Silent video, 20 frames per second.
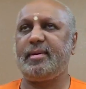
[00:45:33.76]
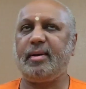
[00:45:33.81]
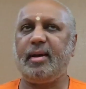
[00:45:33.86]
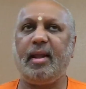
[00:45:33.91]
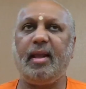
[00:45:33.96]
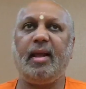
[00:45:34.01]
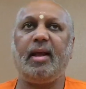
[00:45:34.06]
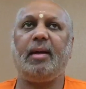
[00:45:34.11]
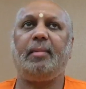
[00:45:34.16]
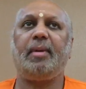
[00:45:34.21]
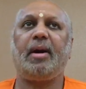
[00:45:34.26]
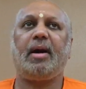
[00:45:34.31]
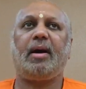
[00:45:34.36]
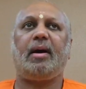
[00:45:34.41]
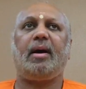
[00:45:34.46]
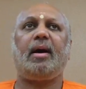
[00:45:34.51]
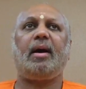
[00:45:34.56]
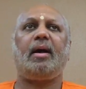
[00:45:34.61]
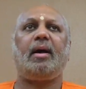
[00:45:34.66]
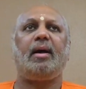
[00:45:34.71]

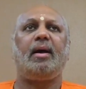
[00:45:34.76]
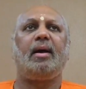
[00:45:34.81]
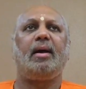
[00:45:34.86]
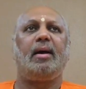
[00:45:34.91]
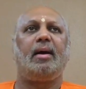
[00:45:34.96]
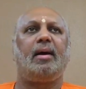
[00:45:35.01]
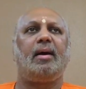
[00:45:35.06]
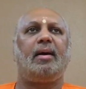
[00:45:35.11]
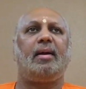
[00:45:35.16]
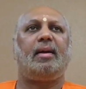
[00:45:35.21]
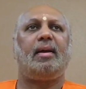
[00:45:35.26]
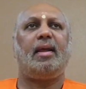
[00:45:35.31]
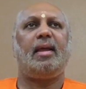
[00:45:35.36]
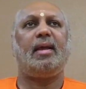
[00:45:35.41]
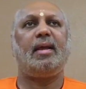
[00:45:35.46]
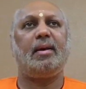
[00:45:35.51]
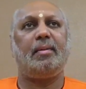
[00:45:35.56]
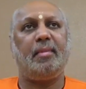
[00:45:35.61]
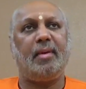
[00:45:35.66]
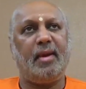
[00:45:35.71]
Naigamaha,
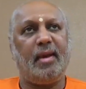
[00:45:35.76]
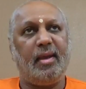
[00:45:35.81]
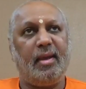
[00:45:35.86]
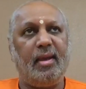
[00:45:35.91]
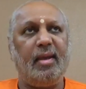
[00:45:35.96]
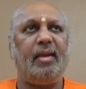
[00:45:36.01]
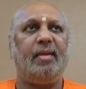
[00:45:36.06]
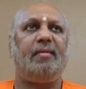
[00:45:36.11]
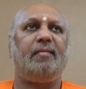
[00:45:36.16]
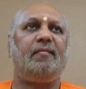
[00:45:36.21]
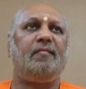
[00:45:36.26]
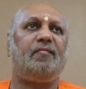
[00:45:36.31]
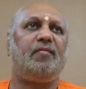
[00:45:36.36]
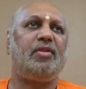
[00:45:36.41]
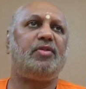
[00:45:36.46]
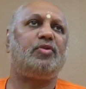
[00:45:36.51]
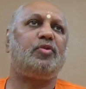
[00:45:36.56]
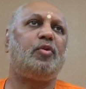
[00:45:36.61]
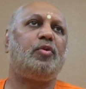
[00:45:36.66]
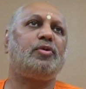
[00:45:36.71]
Naigamaihi,
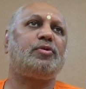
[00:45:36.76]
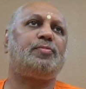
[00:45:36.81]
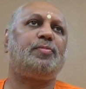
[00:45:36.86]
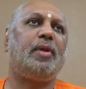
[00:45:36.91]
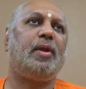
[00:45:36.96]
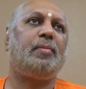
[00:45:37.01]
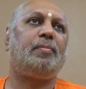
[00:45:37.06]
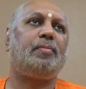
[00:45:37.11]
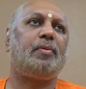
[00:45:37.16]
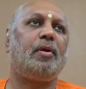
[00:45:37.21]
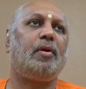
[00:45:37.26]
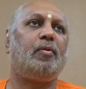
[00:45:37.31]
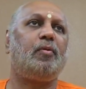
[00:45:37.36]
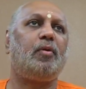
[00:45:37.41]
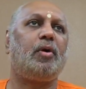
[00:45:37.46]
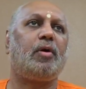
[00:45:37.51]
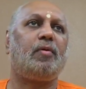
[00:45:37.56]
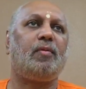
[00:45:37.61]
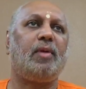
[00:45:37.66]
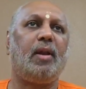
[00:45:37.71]
with those people
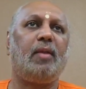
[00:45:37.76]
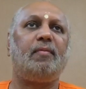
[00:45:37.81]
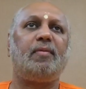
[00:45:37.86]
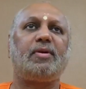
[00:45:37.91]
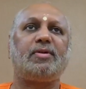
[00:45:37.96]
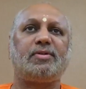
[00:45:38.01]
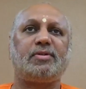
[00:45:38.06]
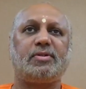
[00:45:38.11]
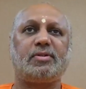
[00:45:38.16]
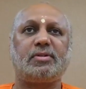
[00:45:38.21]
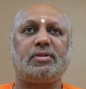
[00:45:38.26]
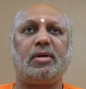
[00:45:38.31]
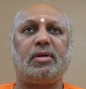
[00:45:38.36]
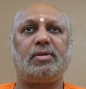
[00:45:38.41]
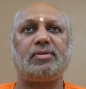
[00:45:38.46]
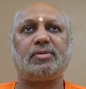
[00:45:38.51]
who are well versed,